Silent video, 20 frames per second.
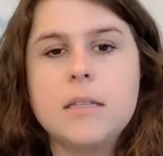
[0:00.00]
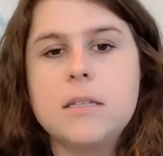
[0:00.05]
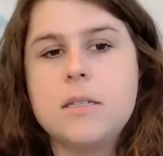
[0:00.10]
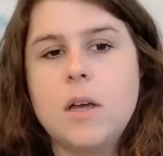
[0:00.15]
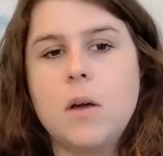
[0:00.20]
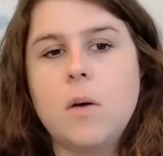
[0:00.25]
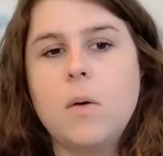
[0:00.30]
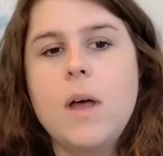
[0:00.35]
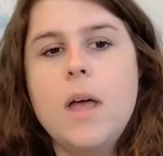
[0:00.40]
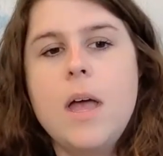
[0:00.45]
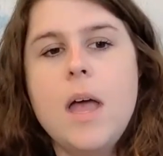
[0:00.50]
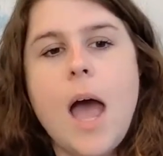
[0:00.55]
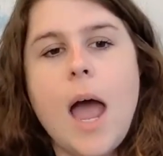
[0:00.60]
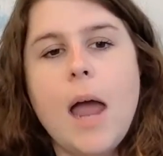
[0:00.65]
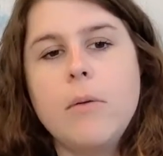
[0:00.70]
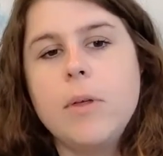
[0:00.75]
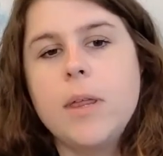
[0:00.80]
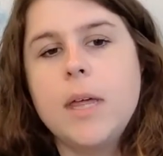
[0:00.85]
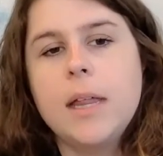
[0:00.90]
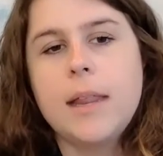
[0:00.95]
So I
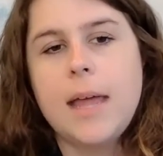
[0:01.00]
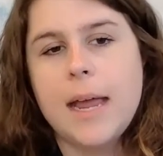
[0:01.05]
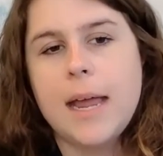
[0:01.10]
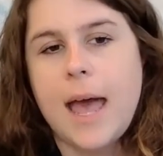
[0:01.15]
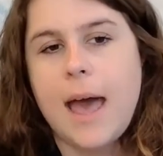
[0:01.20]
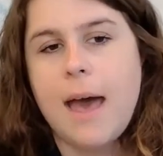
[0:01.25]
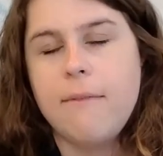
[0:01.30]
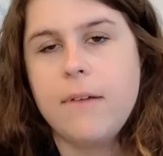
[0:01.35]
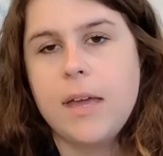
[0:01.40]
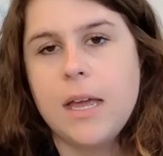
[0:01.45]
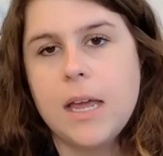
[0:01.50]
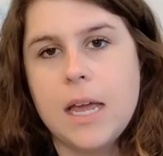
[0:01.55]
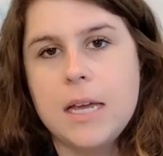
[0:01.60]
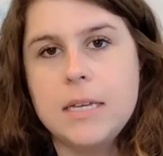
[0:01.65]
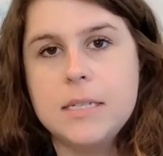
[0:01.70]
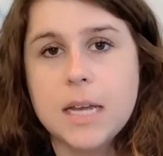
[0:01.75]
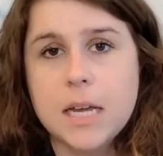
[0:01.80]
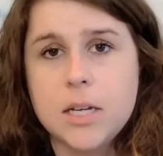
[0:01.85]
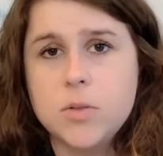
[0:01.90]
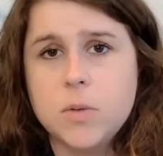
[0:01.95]
really like having a
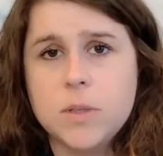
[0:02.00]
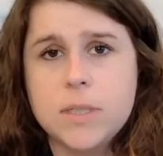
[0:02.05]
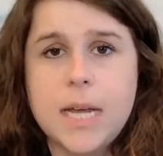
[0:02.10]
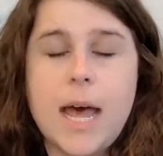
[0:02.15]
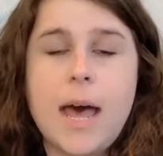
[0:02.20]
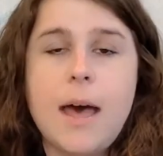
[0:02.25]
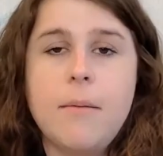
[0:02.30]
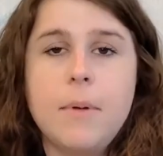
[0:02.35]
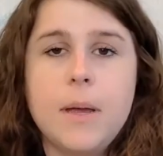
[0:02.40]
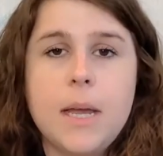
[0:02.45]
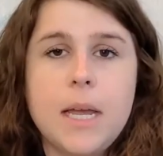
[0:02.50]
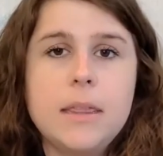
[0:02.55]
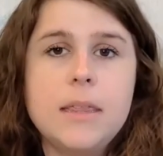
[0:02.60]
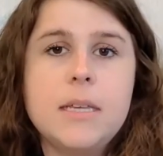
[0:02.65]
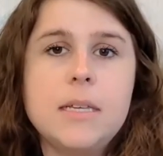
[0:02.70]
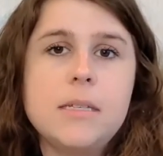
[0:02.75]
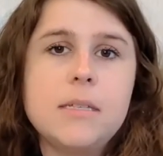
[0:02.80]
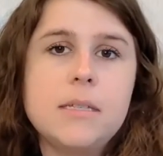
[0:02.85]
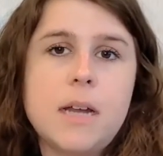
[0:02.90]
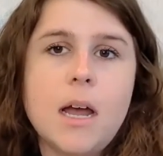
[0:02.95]
schedule tab in
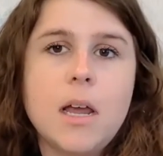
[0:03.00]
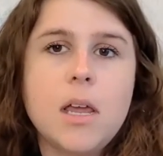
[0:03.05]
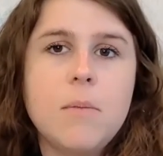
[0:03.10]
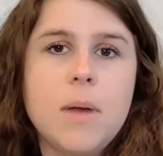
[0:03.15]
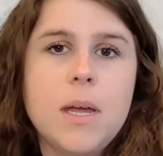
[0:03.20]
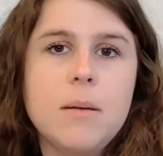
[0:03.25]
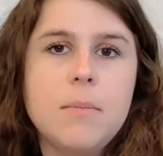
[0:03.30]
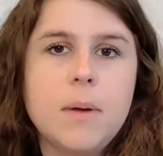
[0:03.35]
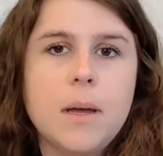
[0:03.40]
this document,